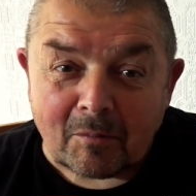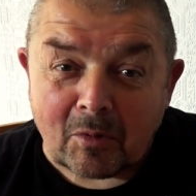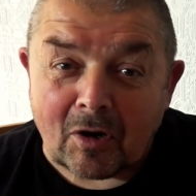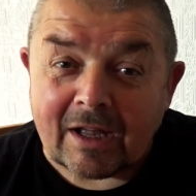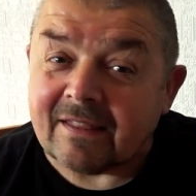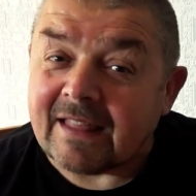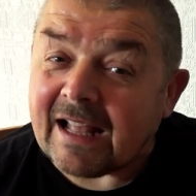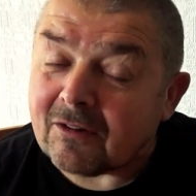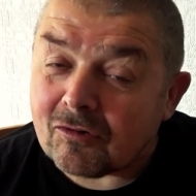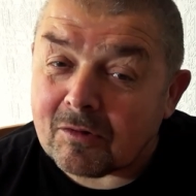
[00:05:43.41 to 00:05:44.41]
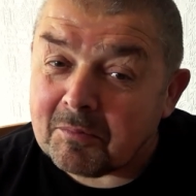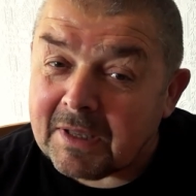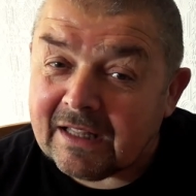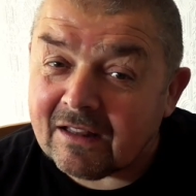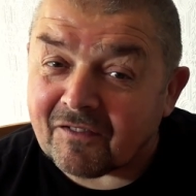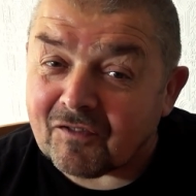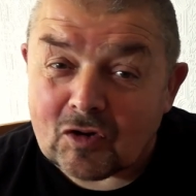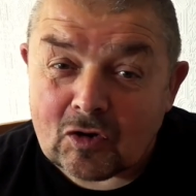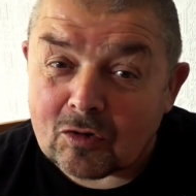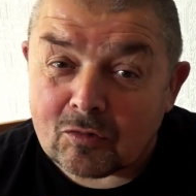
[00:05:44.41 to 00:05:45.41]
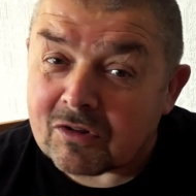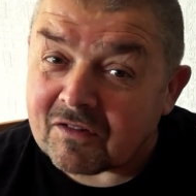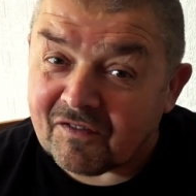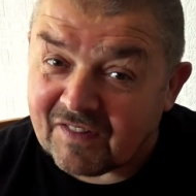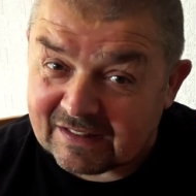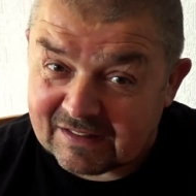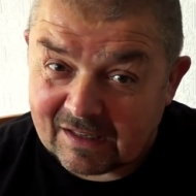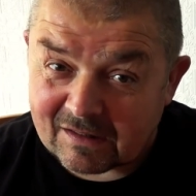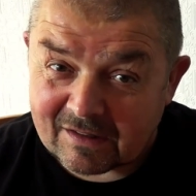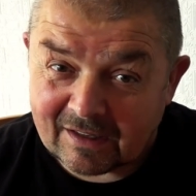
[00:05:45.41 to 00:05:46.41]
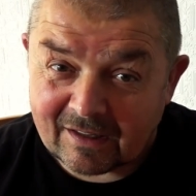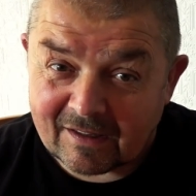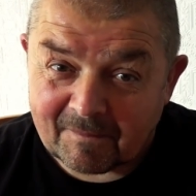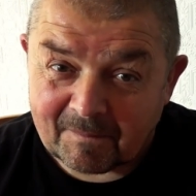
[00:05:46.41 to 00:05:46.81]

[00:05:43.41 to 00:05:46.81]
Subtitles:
but that doesn't mean the food wasn't fantastic.